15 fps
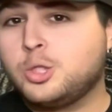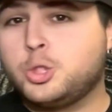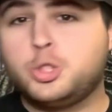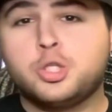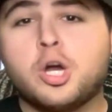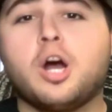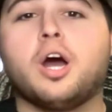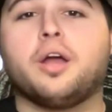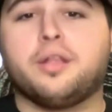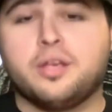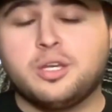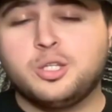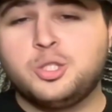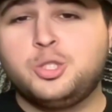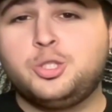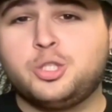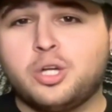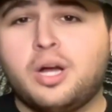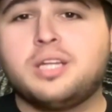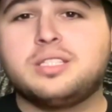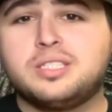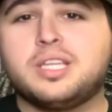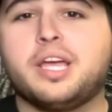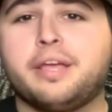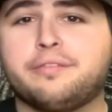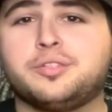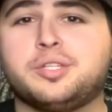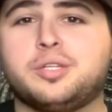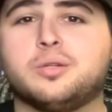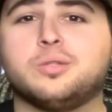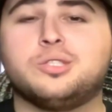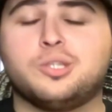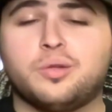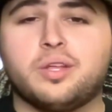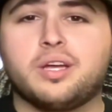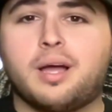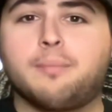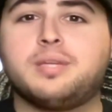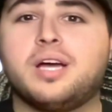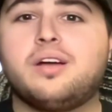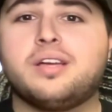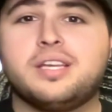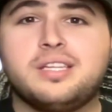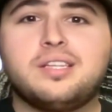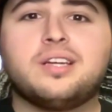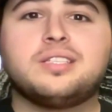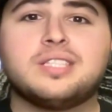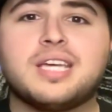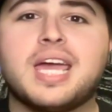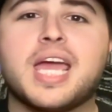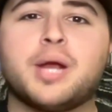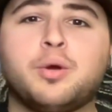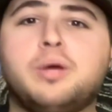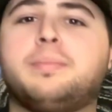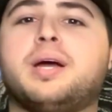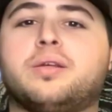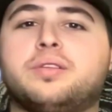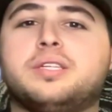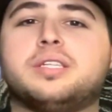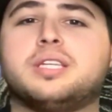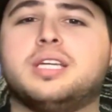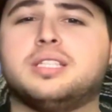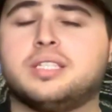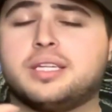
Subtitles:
Jod. Jod saves Neil. So, like, I'm telling, he does care about these kids.